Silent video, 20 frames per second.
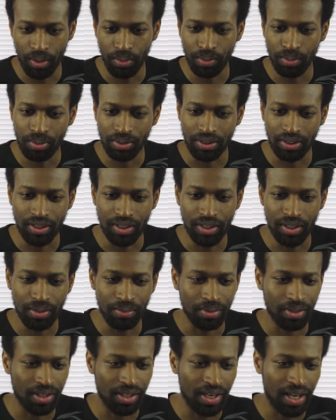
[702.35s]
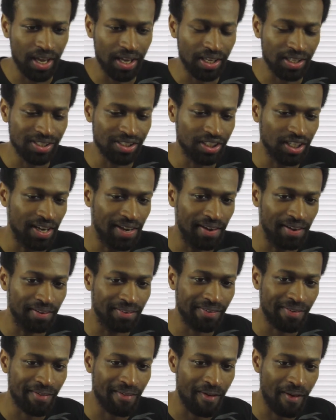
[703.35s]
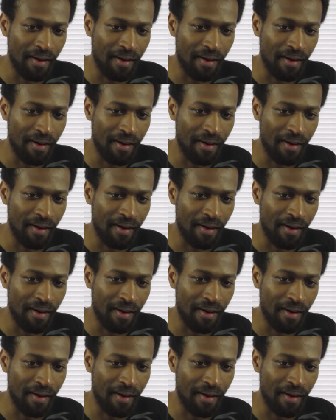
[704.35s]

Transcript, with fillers: No one wants to deal with a nagging child.